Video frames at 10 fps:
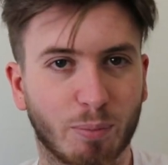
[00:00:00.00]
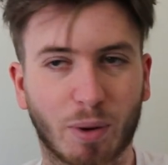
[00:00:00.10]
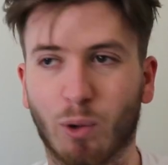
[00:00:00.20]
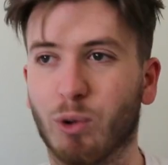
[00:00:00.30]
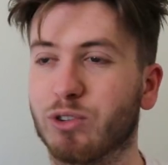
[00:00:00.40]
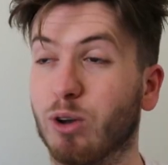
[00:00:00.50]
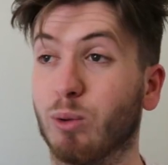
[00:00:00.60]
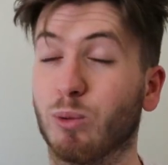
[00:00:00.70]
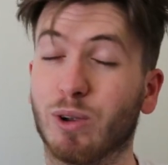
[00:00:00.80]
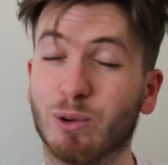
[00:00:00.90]
but
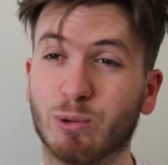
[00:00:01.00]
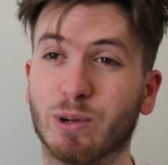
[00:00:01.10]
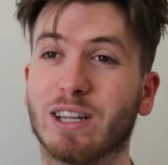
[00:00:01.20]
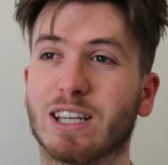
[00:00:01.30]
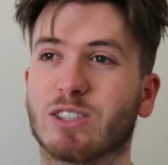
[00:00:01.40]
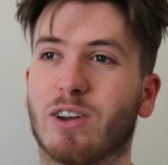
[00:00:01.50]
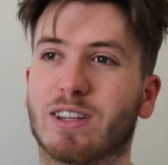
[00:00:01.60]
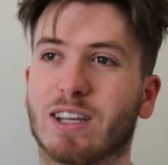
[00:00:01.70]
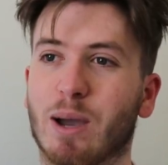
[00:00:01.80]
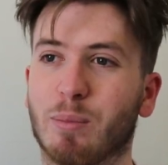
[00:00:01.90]
also really
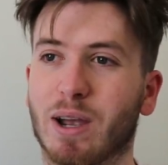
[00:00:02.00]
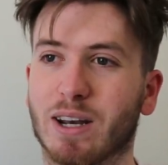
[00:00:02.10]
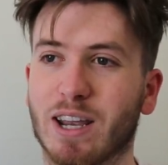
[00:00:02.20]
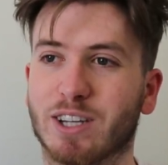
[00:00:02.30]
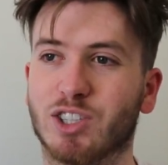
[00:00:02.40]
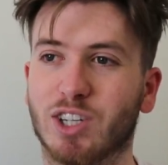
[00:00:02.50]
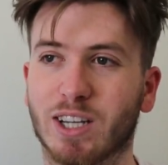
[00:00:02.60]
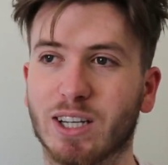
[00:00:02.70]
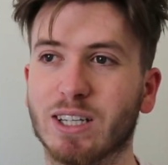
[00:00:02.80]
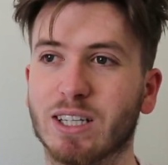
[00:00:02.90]
excited to come back next
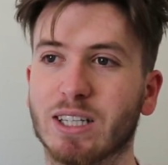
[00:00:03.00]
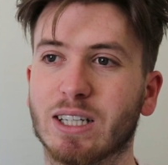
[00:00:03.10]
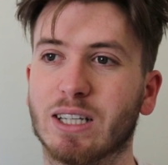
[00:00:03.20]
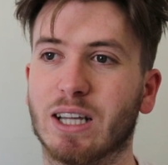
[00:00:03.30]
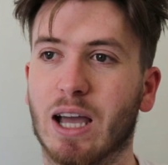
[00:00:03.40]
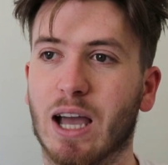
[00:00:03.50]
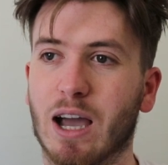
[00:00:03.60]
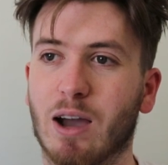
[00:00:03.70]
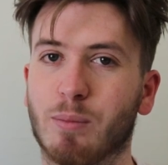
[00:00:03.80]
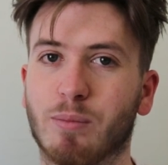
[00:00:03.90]
year.
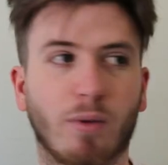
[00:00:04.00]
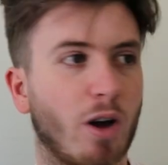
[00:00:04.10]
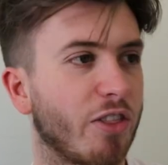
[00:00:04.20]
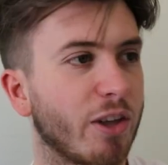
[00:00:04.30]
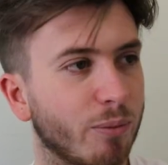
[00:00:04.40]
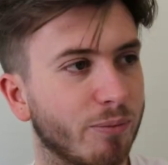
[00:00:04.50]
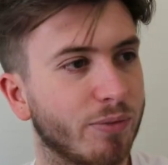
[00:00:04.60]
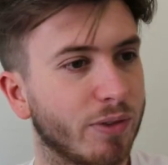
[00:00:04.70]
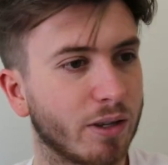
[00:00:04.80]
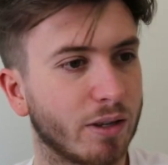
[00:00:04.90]
I think
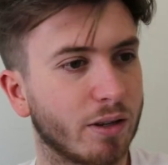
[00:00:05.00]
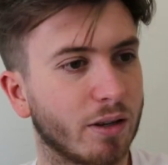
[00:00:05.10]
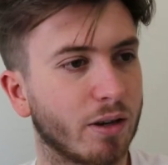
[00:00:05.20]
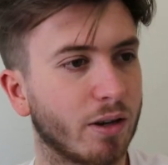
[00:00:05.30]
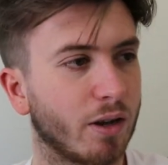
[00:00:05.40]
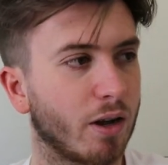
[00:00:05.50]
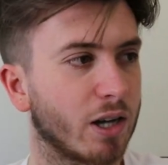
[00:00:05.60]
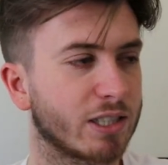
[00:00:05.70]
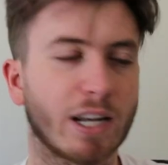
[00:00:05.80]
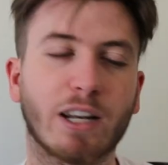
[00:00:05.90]

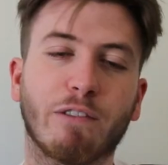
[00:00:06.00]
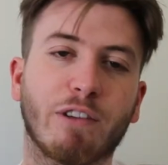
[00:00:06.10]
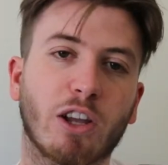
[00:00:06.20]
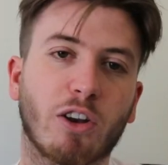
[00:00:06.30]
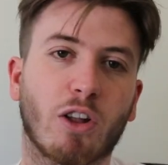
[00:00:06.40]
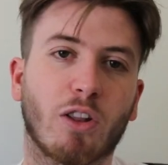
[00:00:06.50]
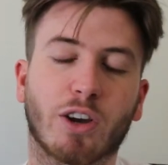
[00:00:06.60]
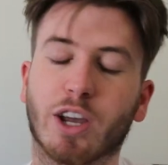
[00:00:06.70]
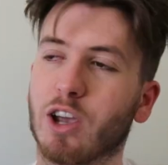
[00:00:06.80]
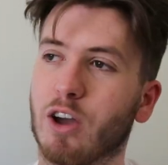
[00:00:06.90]
I said in a video not
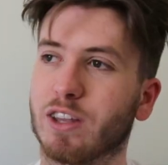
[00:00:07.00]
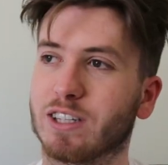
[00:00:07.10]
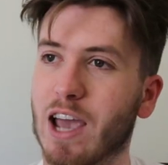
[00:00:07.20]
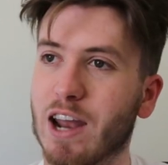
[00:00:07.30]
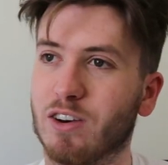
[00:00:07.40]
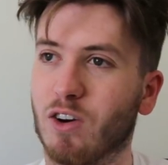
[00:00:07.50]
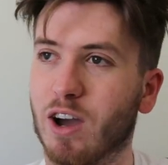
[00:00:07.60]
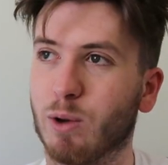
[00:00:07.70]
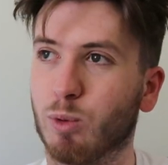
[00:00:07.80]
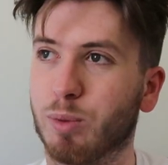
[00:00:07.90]
long ago that Dad and
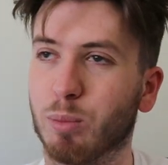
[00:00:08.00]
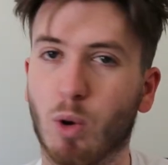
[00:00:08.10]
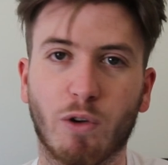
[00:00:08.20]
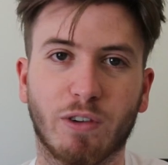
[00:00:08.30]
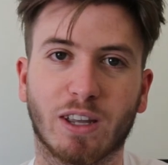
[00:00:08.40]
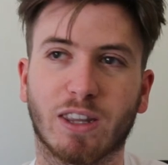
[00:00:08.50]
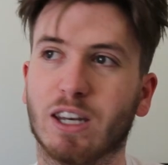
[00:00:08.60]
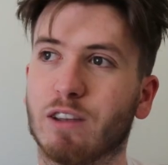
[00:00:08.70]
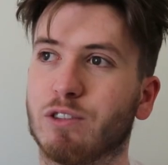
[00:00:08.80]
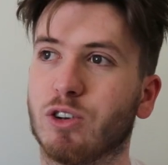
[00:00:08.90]
I will be moving in the
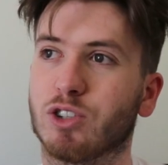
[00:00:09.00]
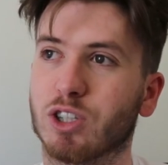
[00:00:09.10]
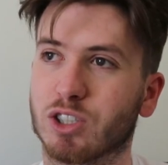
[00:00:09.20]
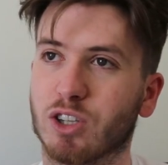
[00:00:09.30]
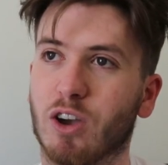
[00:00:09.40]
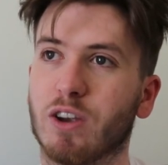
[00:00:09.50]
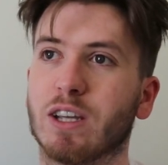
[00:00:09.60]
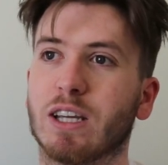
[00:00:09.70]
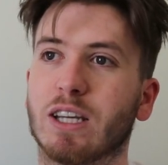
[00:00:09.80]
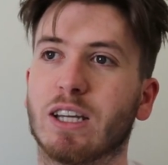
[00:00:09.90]
near future, so
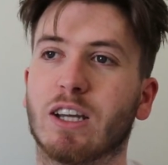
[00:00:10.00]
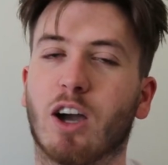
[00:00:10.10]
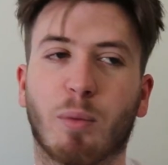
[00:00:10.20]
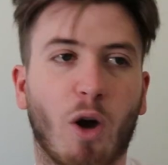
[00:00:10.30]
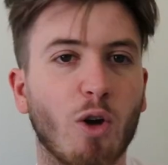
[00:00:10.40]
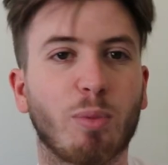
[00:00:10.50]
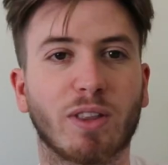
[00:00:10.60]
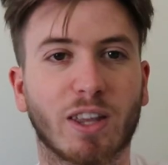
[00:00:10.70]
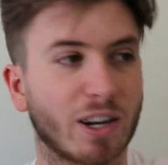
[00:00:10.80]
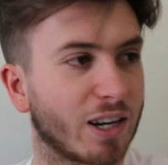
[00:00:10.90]
I'm
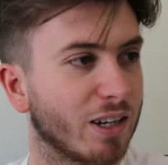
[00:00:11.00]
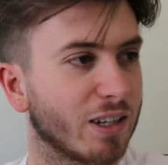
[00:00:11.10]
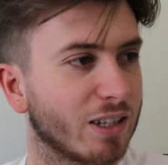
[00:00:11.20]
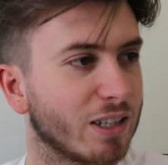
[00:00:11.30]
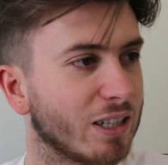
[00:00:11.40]
hoping that I can